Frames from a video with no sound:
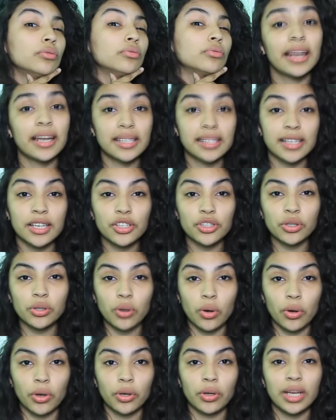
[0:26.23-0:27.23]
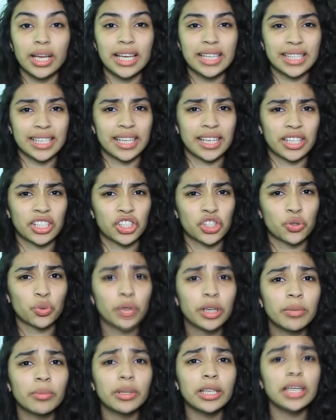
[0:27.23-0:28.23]
An essential oil is an
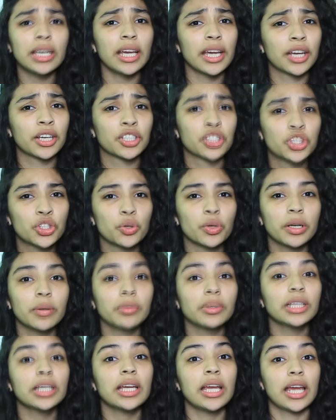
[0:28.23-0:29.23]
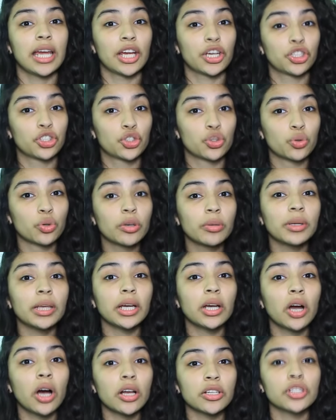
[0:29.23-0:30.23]
extremely, extremely,
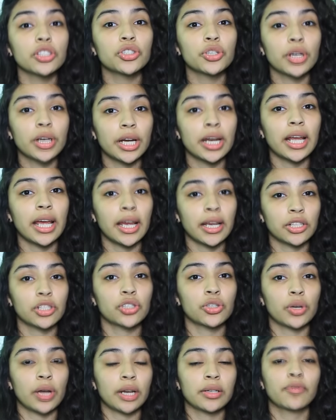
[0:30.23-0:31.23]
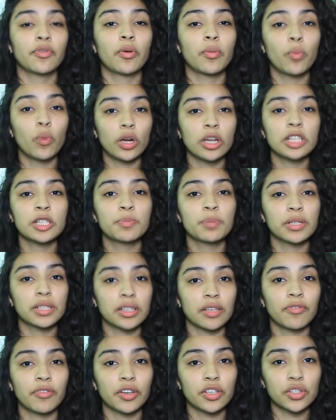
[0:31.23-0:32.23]
extremely concentrated extract from one
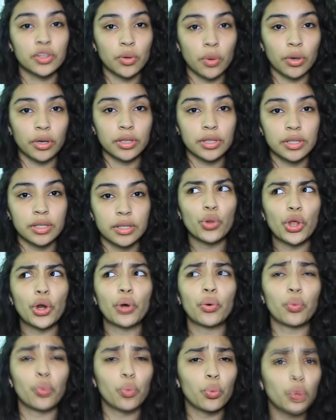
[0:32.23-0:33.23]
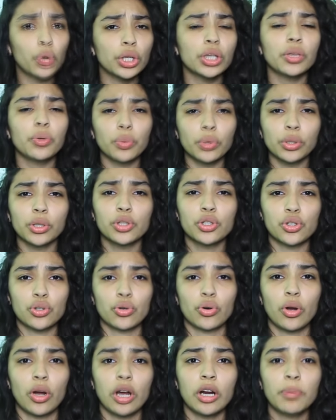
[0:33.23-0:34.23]
specific source. They're really, really
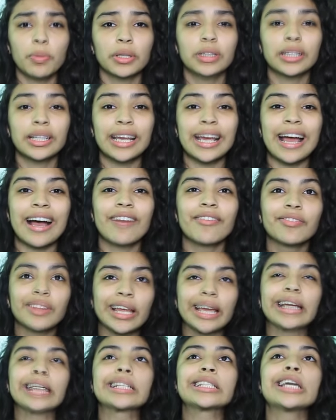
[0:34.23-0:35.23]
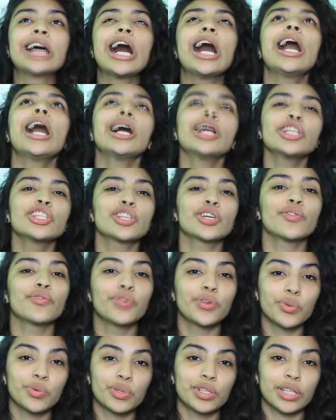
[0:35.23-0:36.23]
strong, but they have like tons of
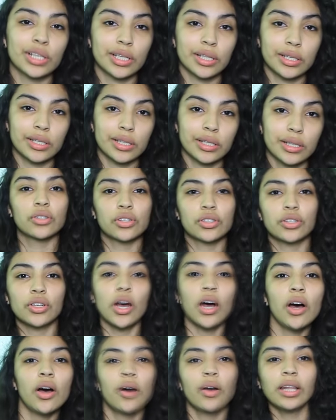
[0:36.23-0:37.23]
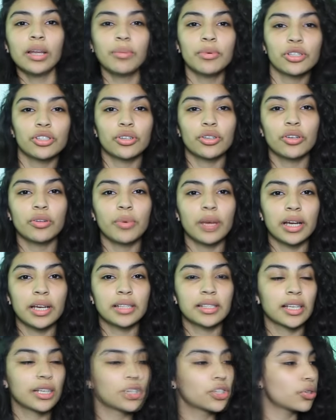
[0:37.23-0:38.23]
uses. So, let me show you my
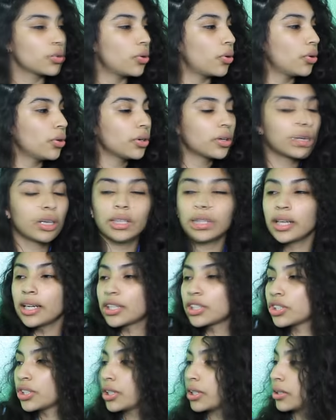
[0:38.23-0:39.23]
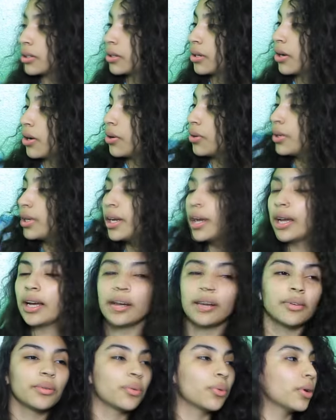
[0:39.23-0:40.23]
essential oil collection. Oh
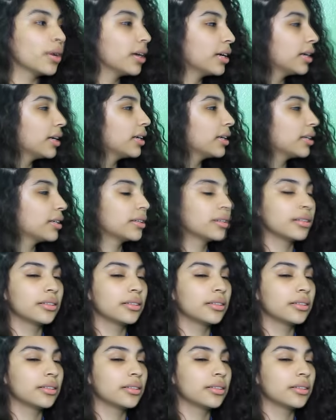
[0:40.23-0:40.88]
yeah, what?